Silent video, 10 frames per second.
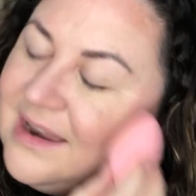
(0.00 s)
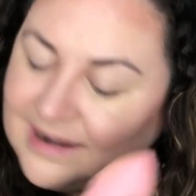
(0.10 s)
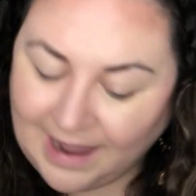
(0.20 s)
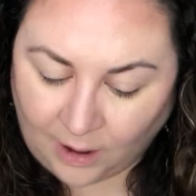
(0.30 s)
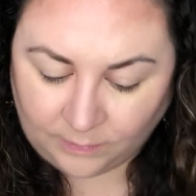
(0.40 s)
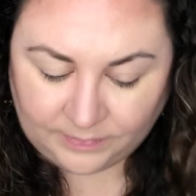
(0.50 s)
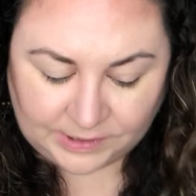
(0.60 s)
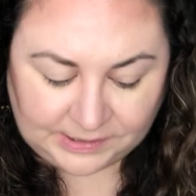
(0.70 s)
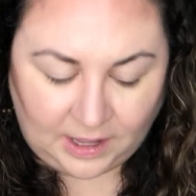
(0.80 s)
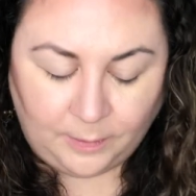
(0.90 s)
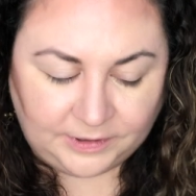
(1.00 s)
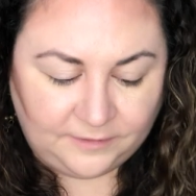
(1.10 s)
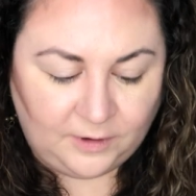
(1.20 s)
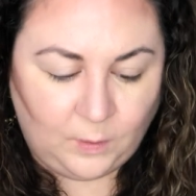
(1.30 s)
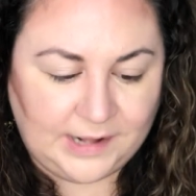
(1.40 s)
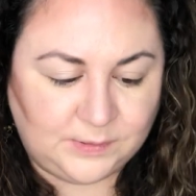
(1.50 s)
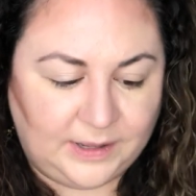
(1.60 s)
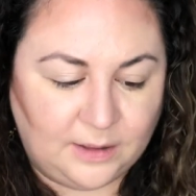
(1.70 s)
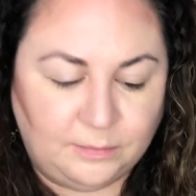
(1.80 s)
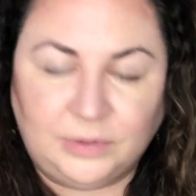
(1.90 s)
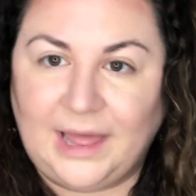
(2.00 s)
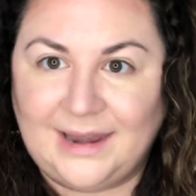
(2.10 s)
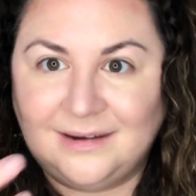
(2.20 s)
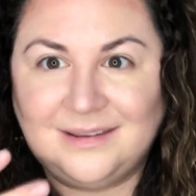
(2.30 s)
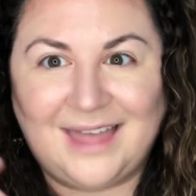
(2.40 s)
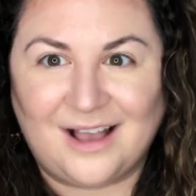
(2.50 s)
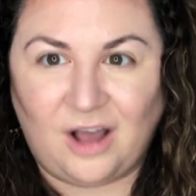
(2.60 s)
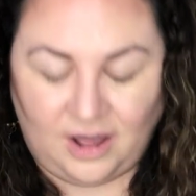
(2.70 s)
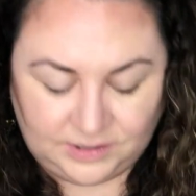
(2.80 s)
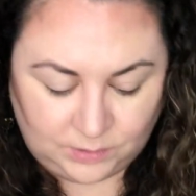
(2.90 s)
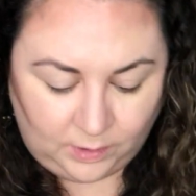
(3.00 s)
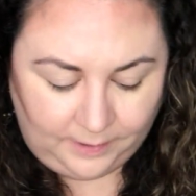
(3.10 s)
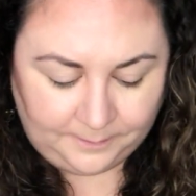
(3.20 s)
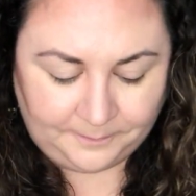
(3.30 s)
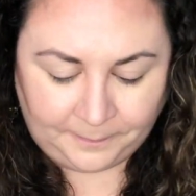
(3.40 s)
Now, there's a couple different ways we can blend that contour.